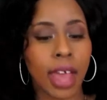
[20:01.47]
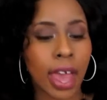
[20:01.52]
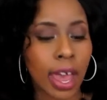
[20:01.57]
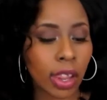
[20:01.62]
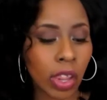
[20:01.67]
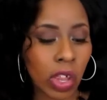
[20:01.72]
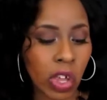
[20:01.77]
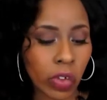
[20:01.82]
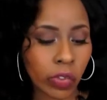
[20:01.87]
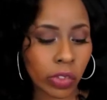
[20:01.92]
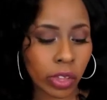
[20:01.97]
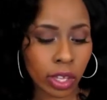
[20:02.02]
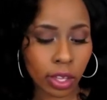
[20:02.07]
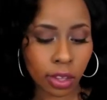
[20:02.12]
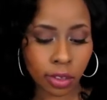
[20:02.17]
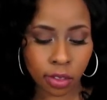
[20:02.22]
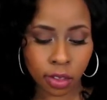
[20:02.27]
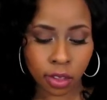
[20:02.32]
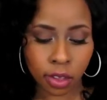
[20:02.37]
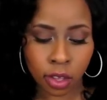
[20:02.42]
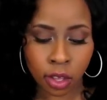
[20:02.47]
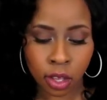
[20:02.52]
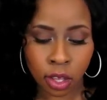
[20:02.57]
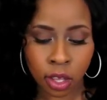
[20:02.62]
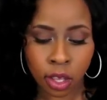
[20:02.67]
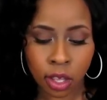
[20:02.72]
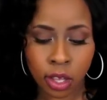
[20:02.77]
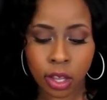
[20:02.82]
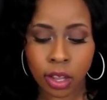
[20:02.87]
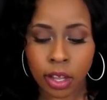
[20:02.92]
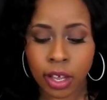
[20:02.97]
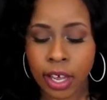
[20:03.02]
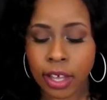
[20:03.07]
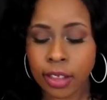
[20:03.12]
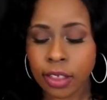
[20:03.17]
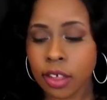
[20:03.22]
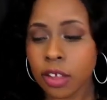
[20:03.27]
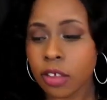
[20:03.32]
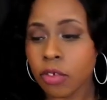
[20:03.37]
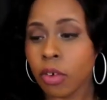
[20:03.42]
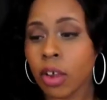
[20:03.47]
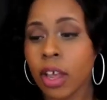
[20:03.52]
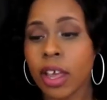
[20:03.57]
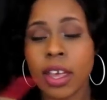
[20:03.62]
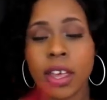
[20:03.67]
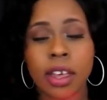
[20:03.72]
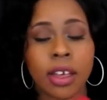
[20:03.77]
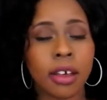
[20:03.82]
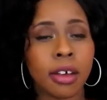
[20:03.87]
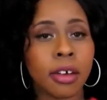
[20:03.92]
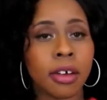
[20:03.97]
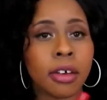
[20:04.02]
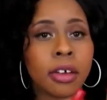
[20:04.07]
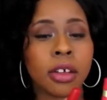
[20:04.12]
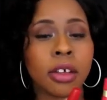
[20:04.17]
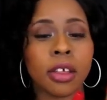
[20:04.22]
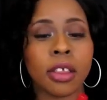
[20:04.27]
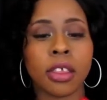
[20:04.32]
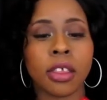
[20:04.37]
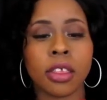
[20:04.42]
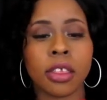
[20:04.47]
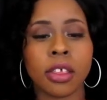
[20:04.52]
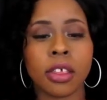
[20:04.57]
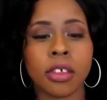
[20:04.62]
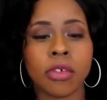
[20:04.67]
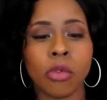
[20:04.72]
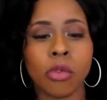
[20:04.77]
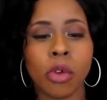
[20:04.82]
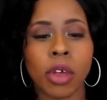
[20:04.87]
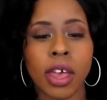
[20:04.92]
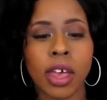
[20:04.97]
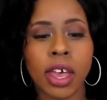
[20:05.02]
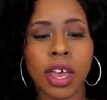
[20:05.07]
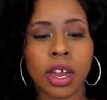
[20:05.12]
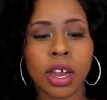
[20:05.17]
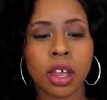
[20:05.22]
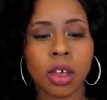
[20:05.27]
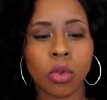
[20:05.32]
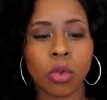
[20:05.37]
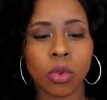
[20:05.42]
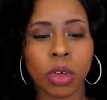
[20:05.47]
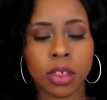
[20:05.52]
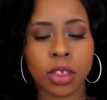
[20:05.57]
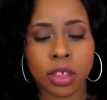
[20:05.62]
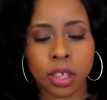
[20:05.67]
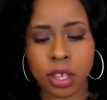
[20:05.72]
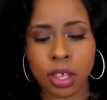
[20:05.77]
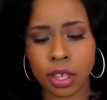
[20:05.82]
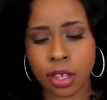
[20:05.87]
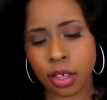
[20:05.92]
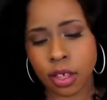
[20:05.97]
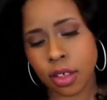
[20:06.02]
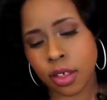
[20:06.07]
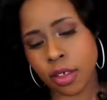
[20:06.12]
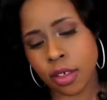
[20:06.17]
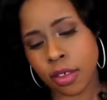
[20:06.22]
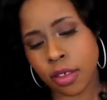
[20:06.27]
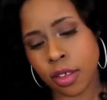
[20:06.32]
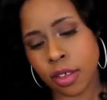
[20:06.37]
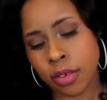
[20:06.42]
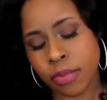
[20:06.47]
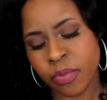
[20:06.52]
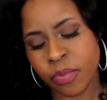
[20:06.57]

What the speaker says: I love these. Like this right here, this red, which is